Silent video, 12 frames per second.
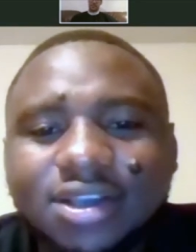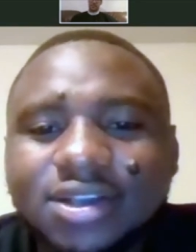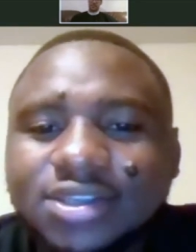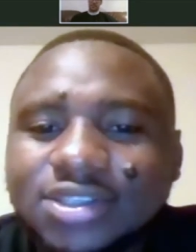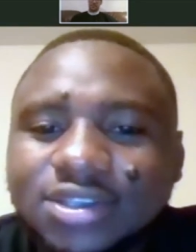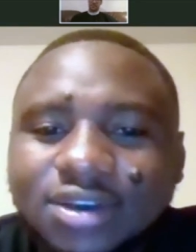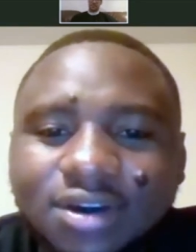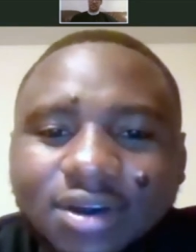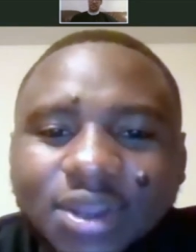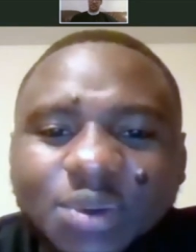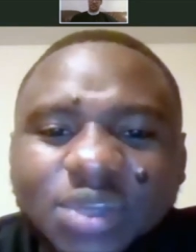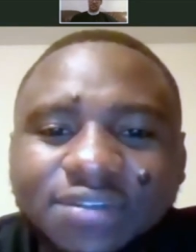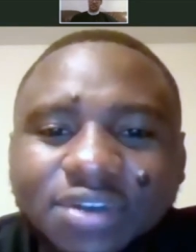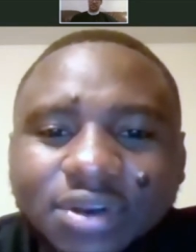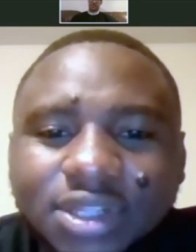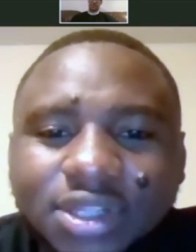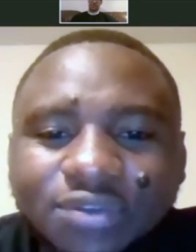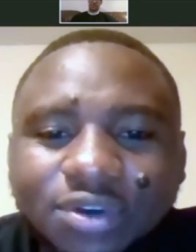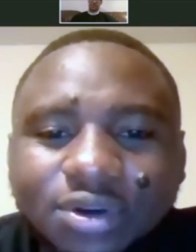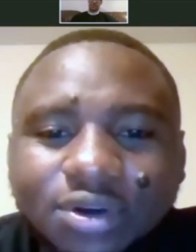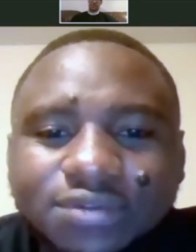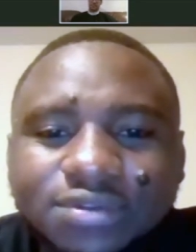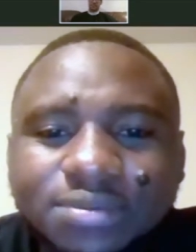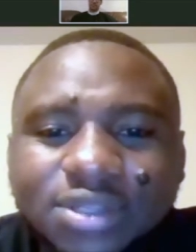So it was very difficult
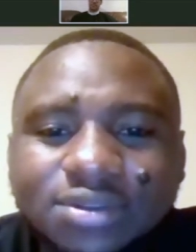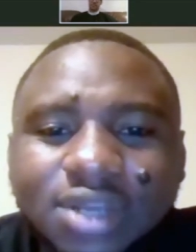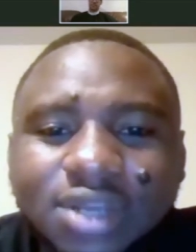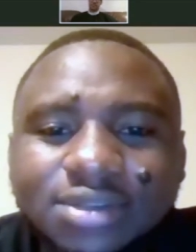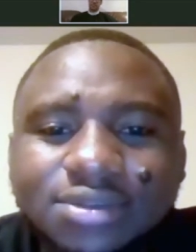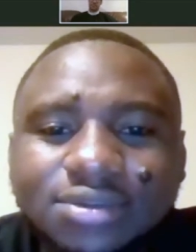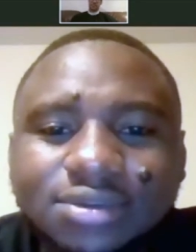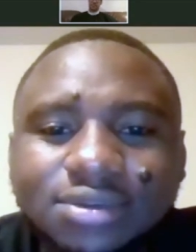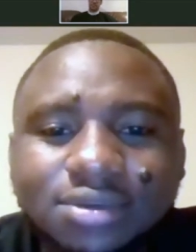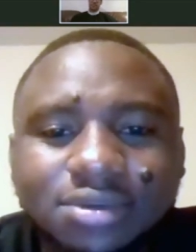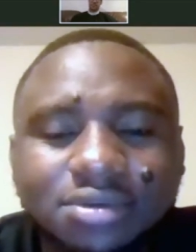for me to get to